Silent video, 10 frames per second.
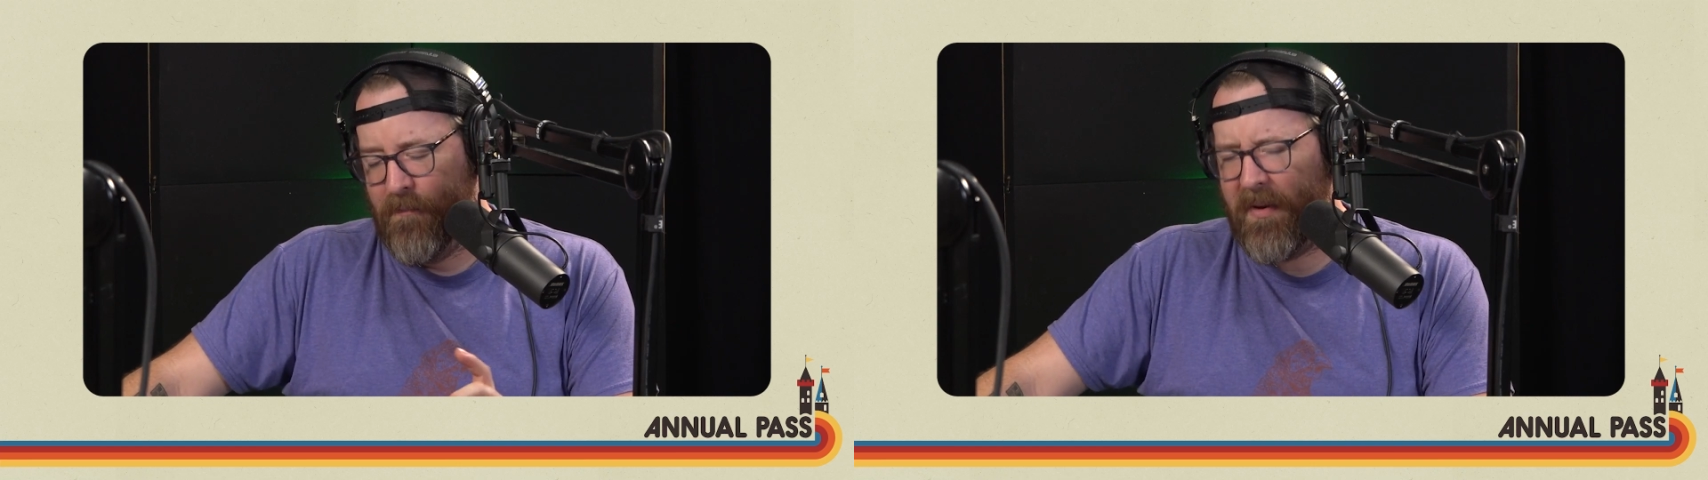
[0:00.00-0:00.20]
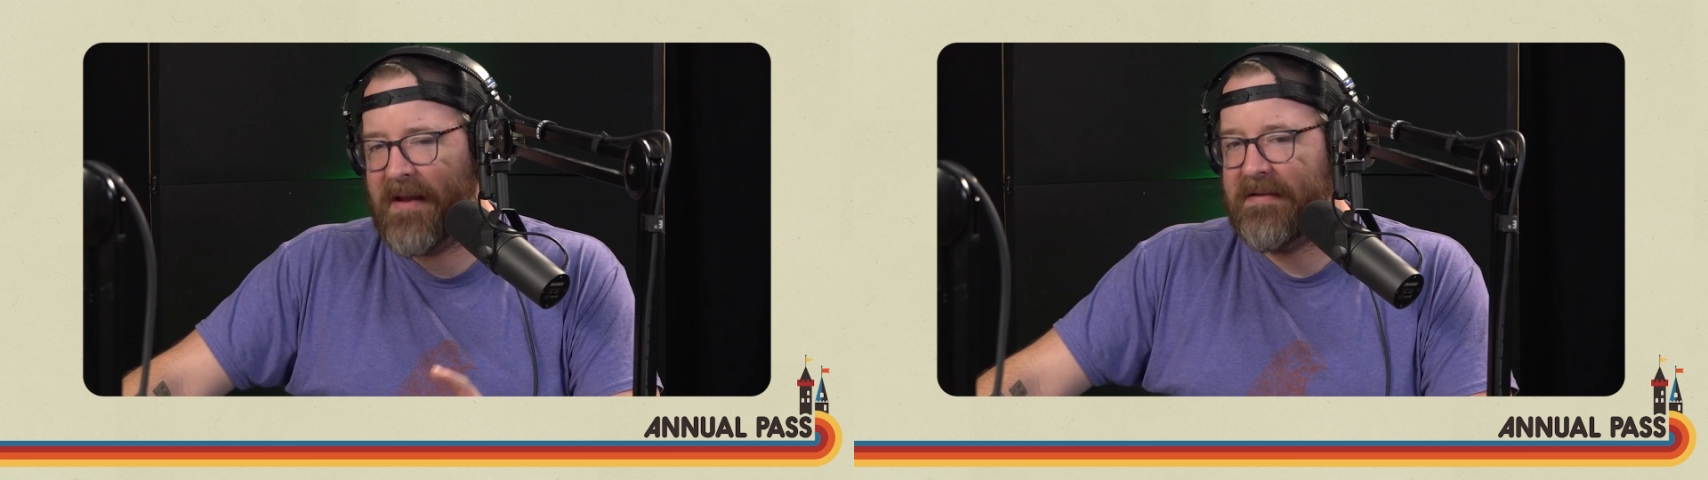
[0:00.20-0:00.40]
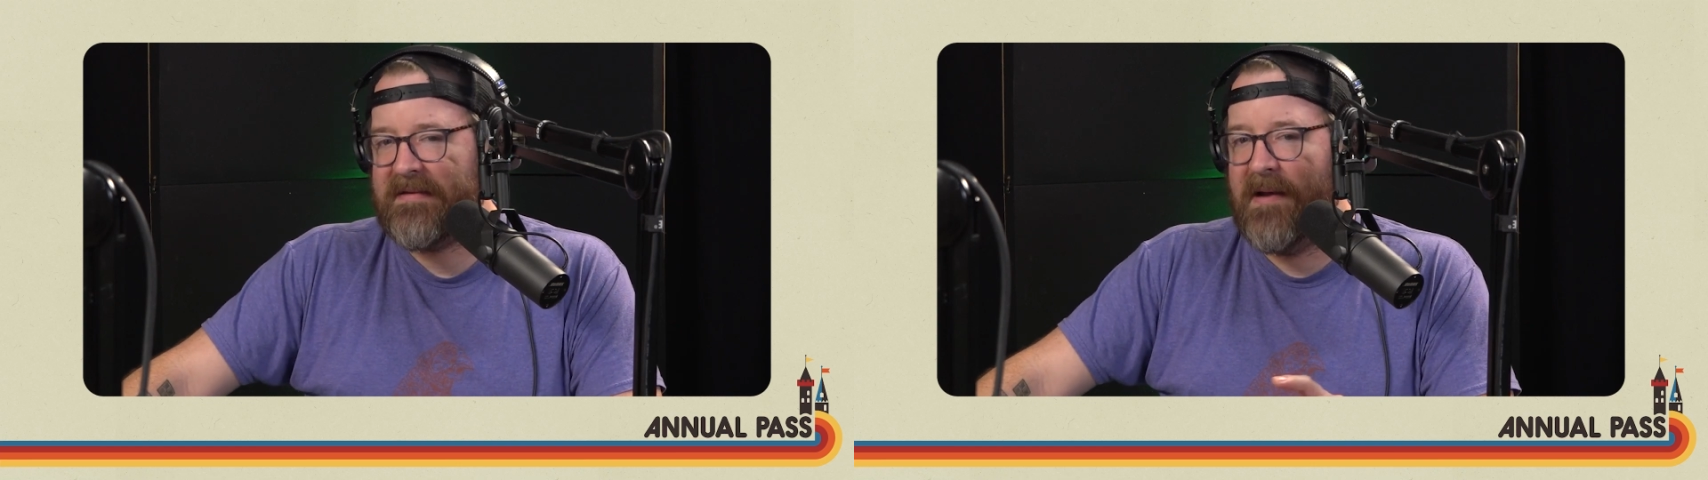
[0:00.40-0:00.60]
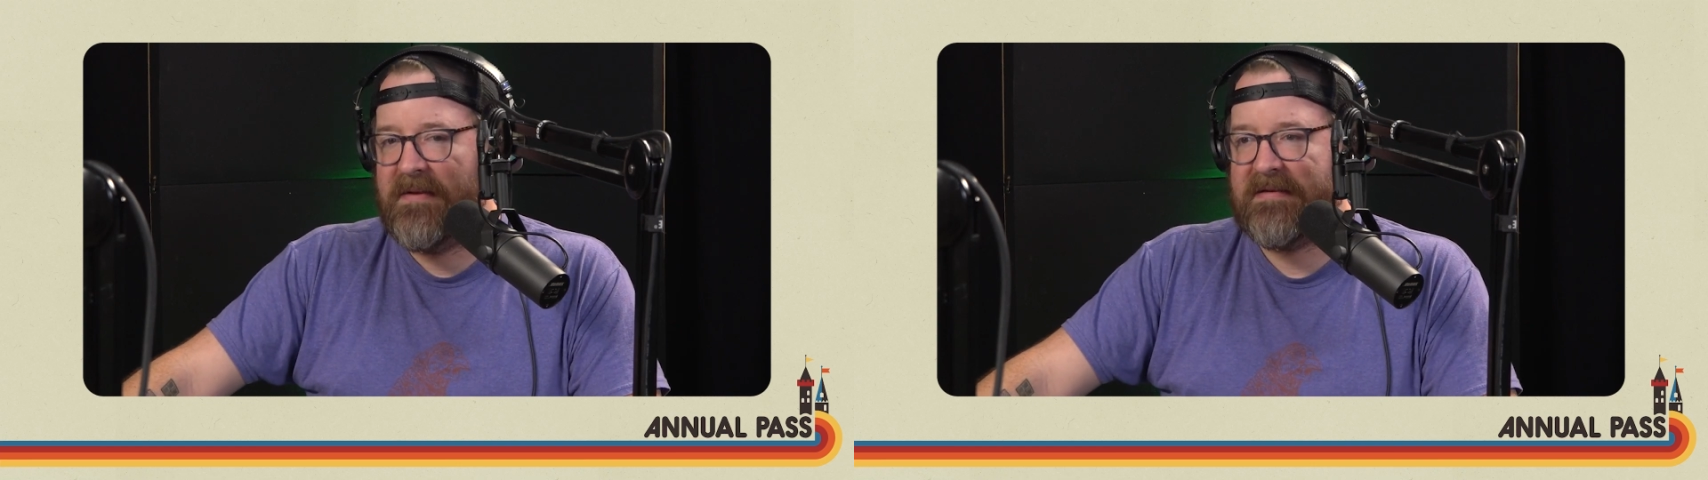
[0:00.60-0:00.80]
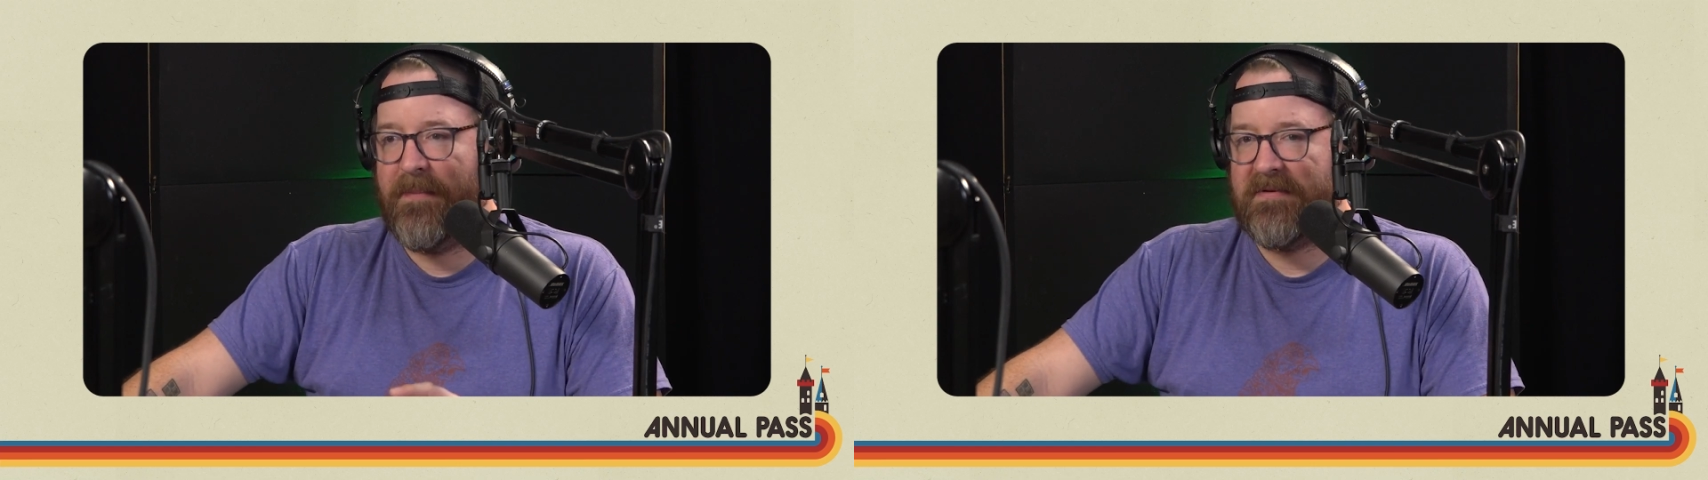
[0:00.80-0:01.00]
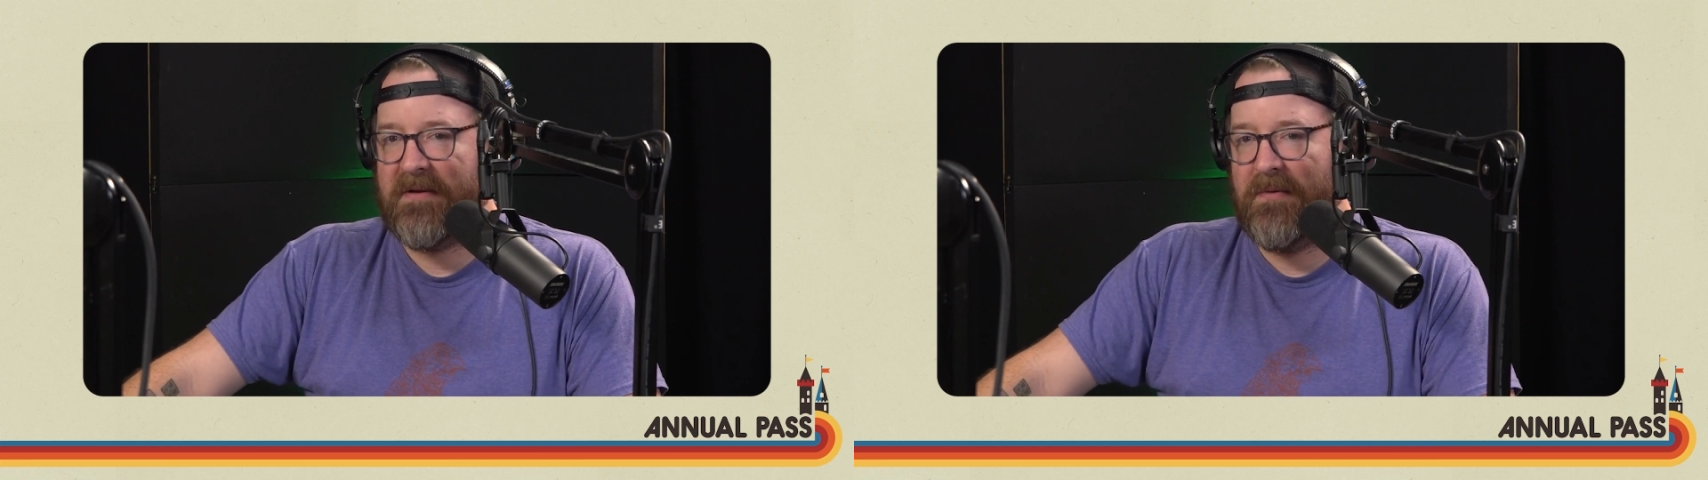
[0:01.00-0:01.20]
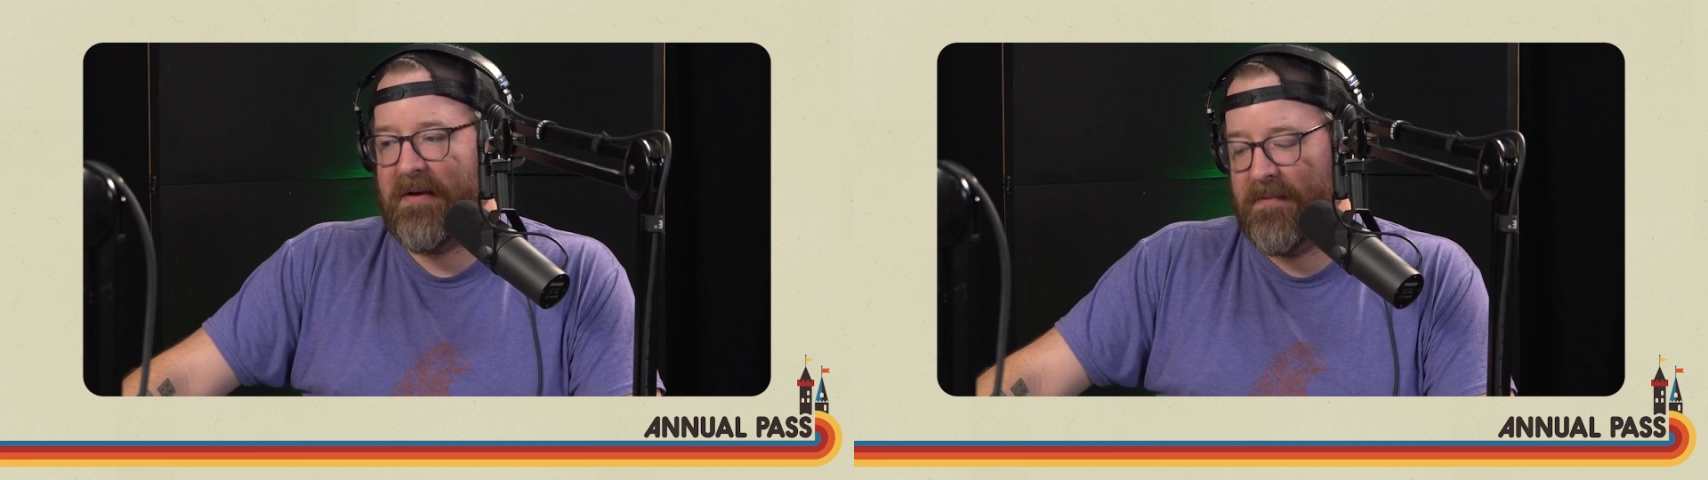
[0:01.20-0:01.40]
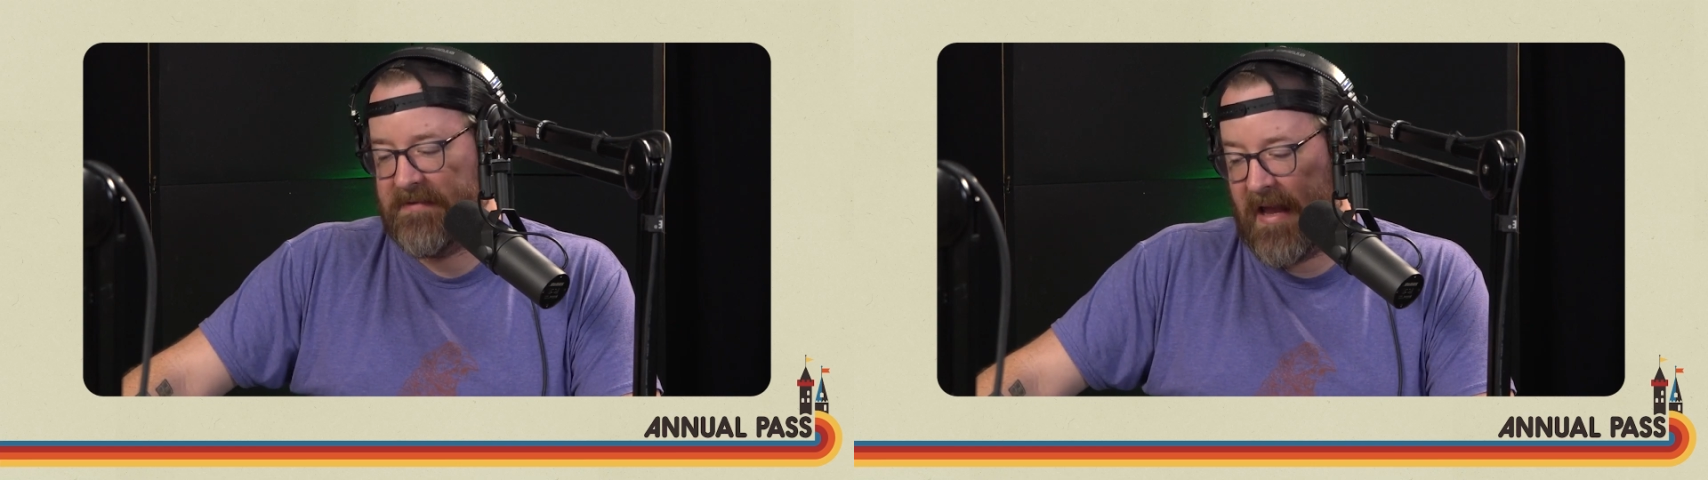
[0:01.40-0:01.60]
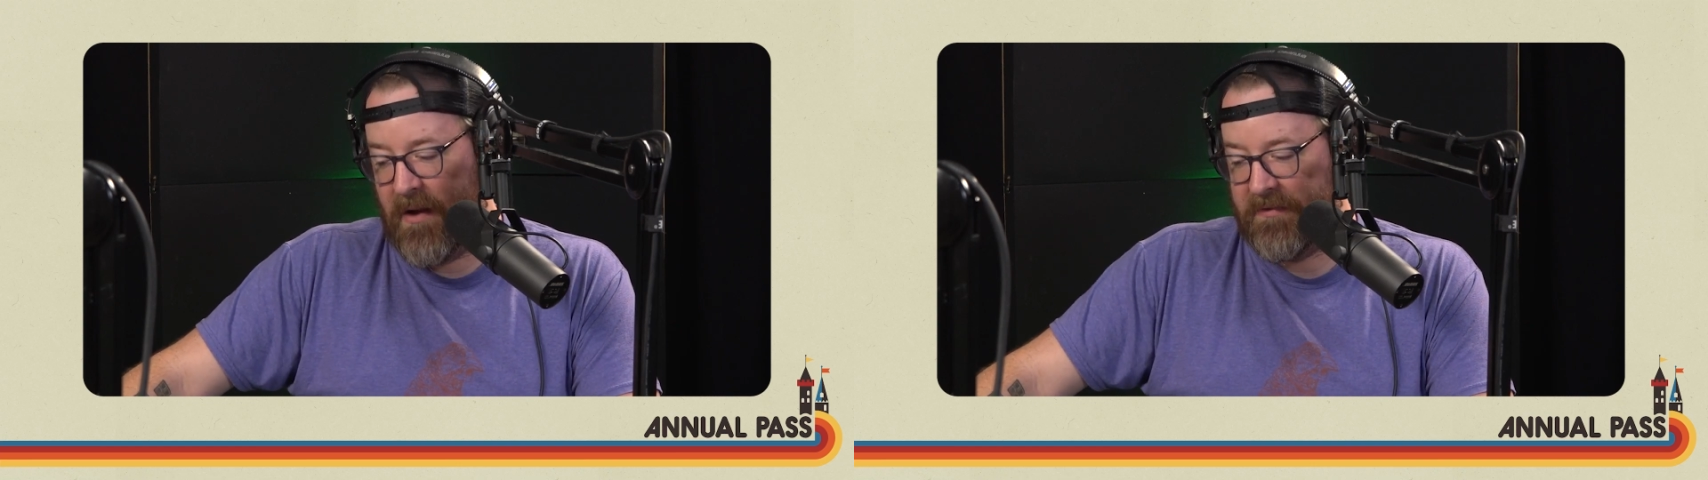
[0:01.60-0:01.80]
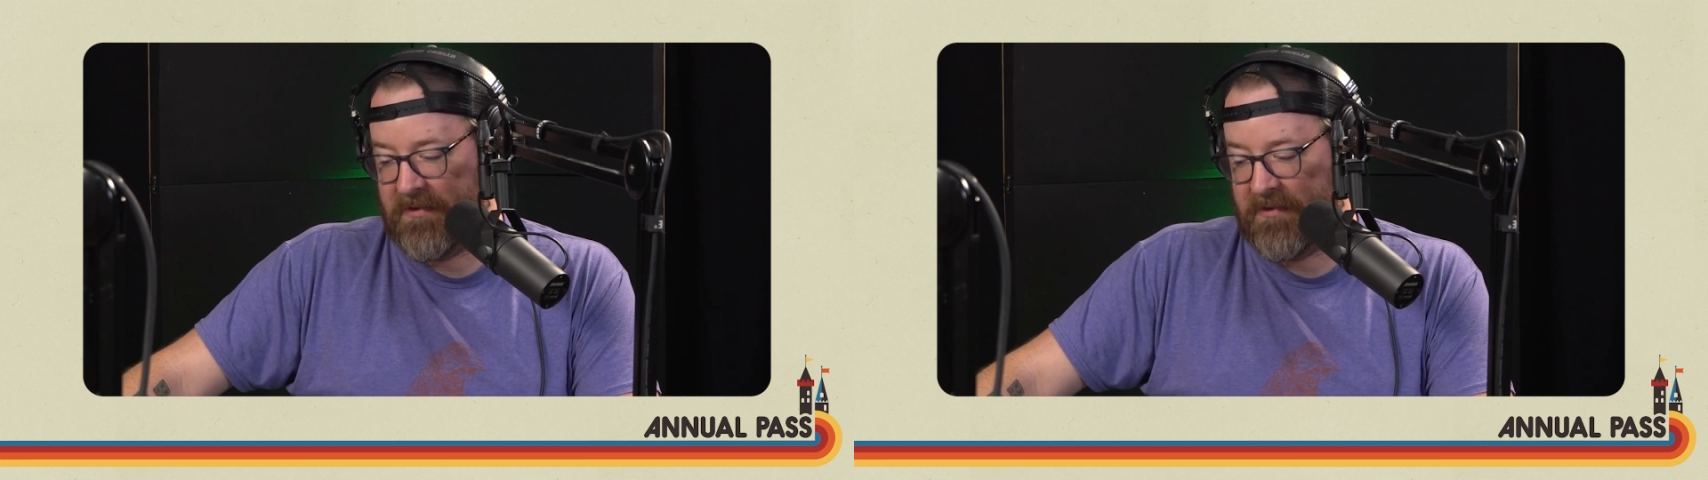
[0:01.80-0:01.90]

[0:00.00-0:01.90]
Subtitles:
by the time this episode comes out,